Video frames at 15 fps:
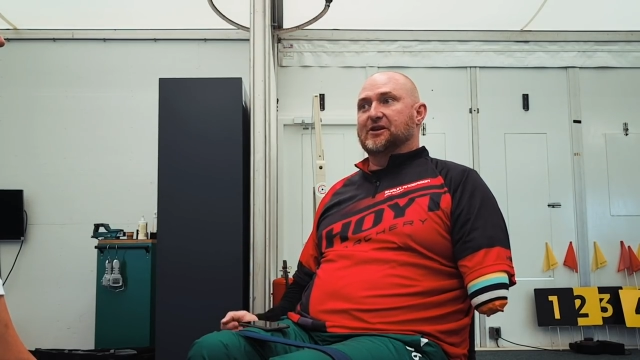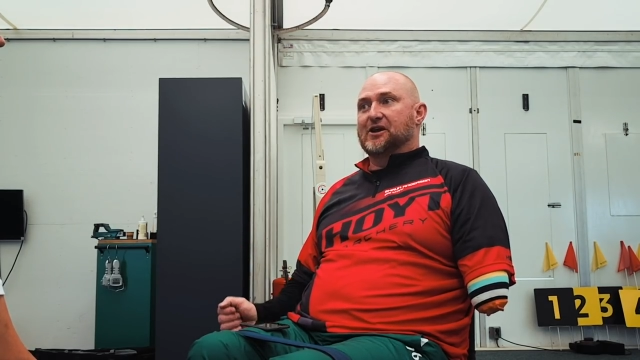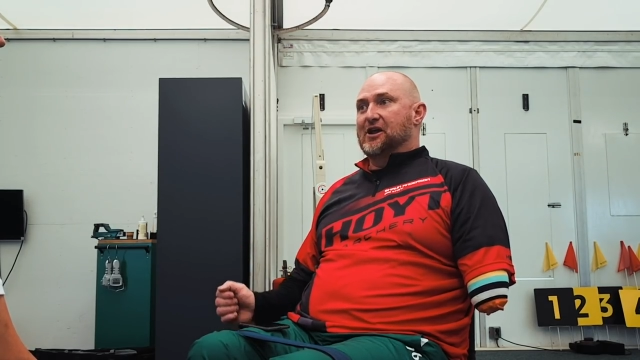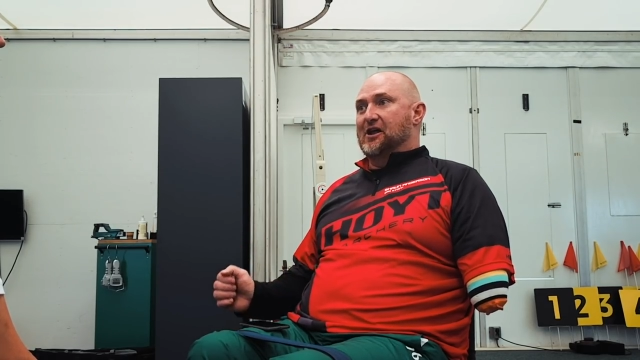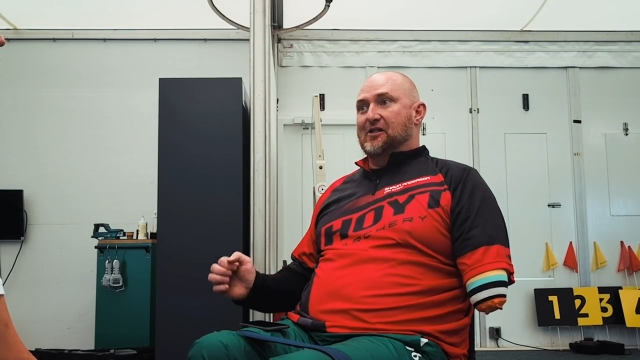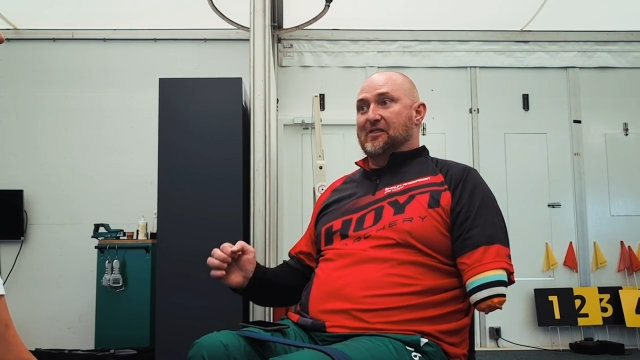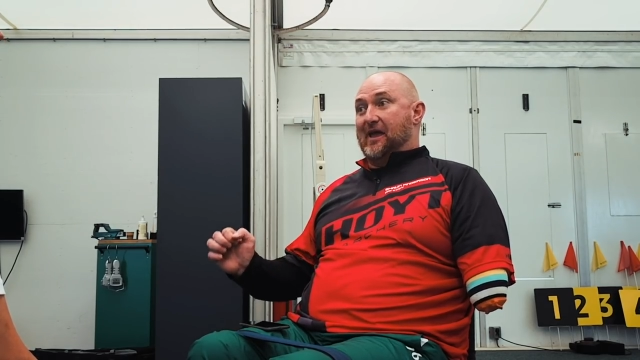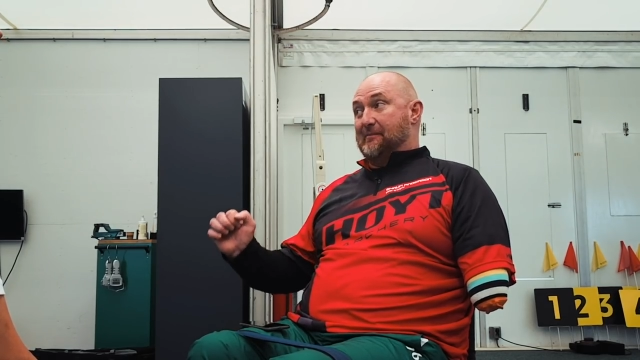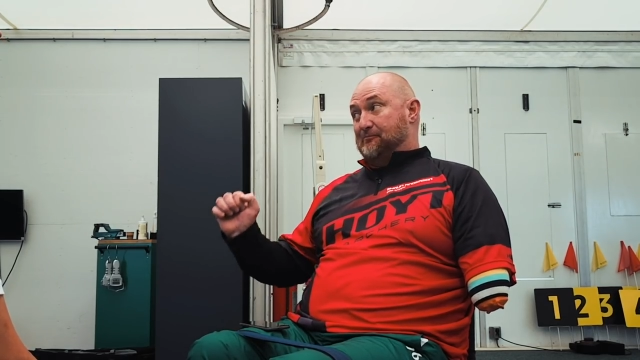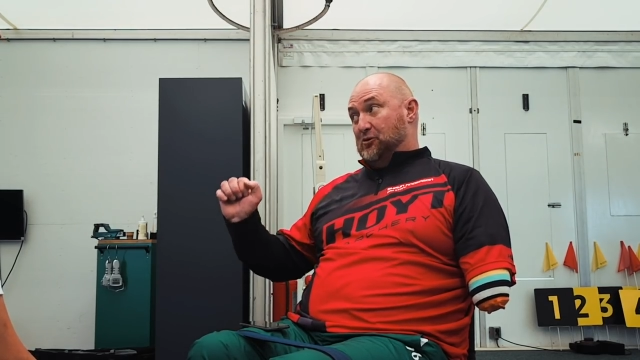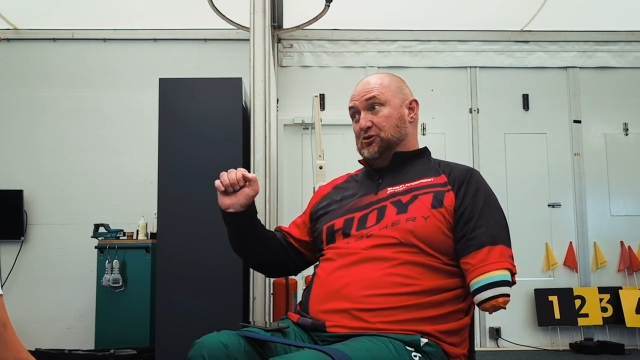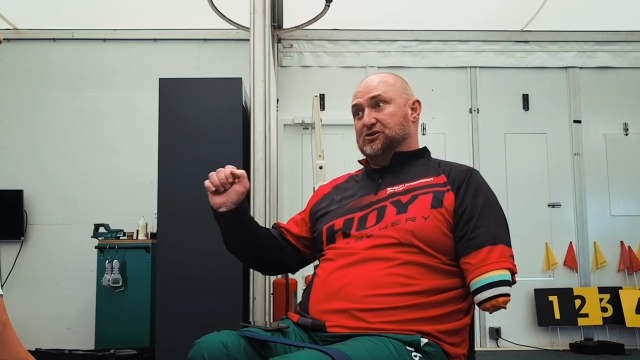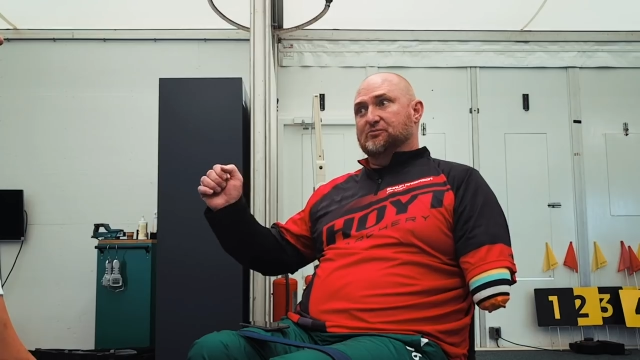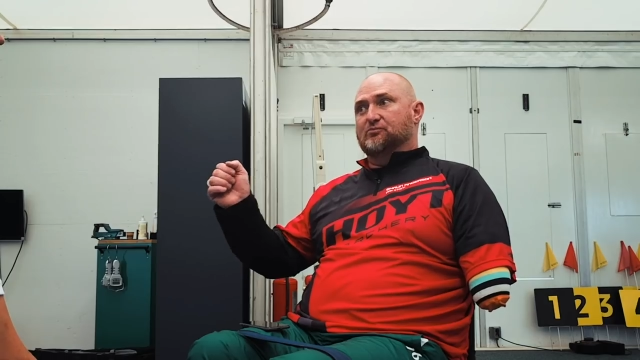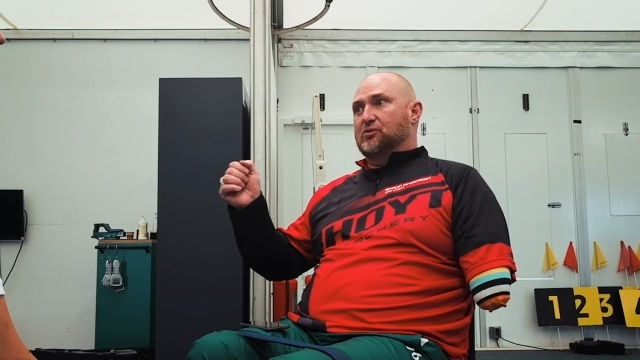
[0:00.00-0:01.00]
Yeah. That
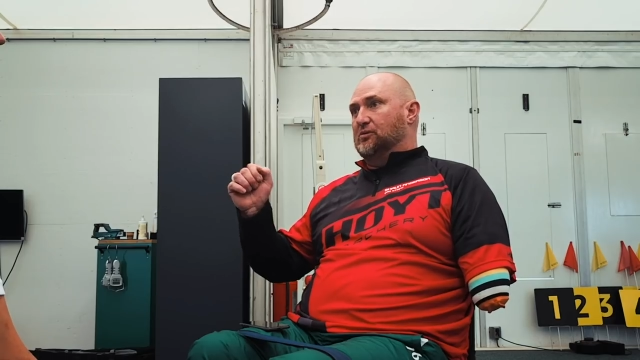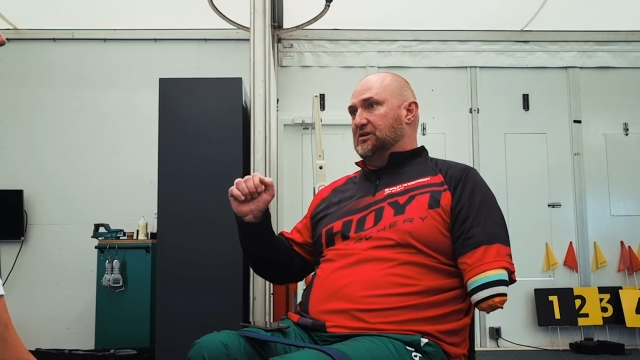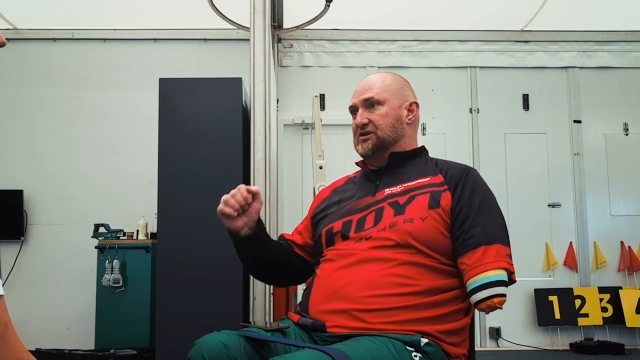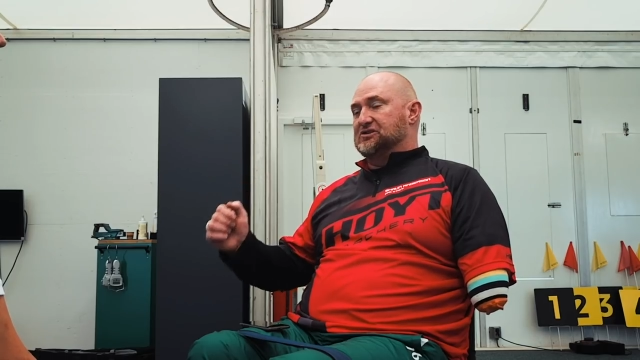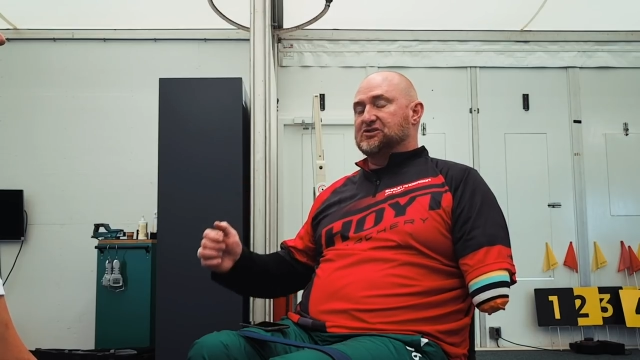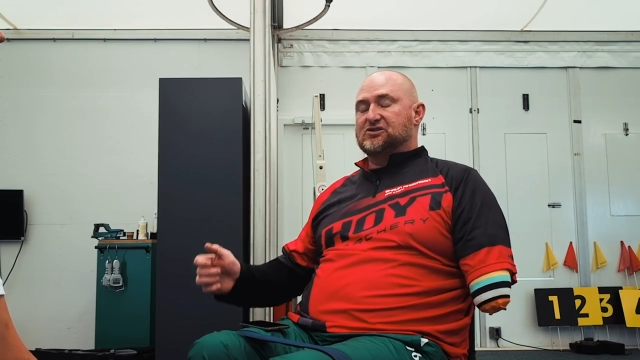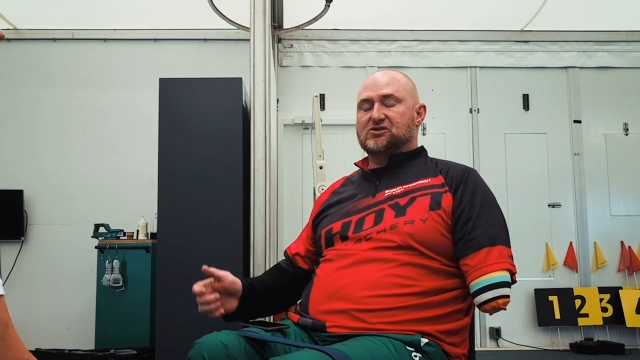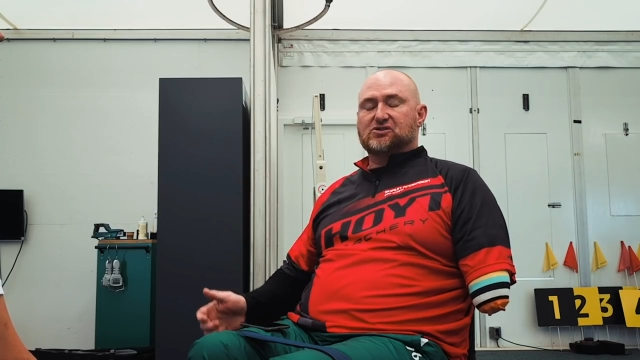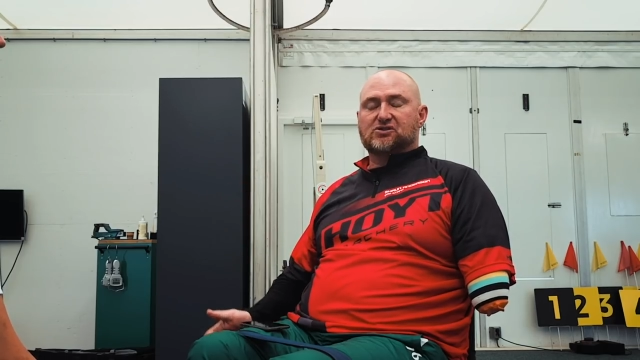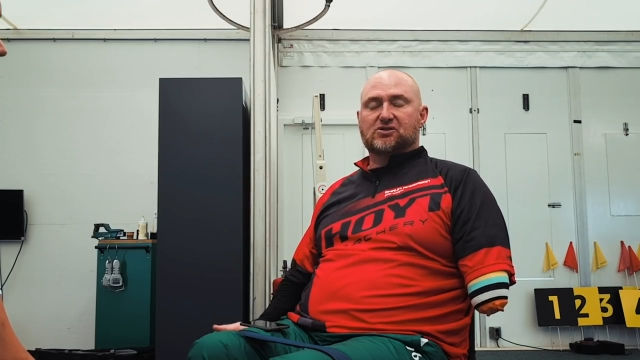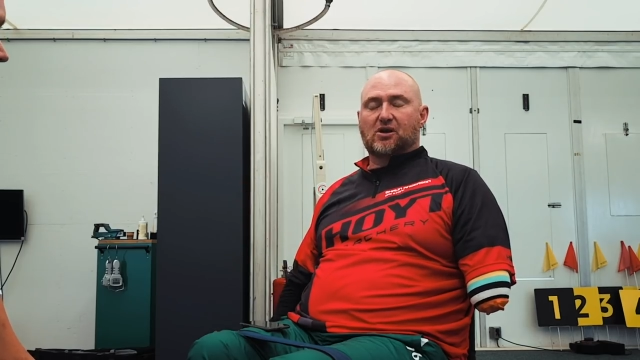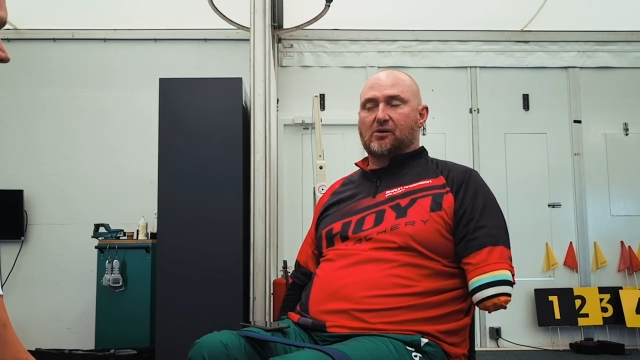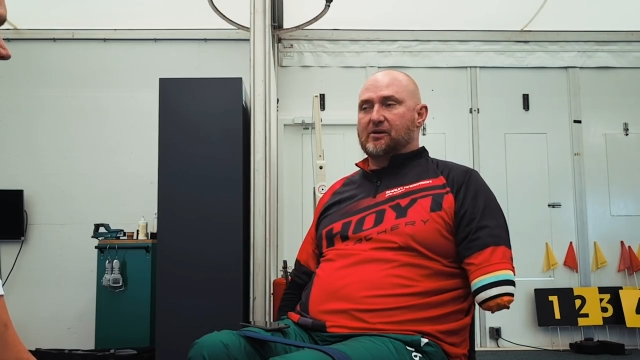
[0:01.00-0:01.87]
push and pull is so